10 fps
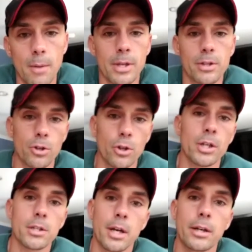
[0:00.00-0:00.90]

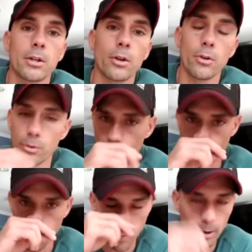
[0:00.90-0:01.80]
circuits I can go through
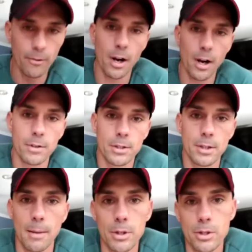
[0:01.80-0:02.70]
with whatever I've
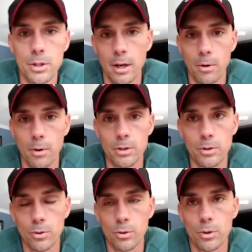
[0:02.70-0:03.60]
established that I want to
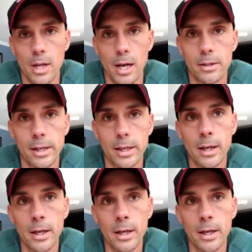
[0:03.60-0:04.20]
do that day.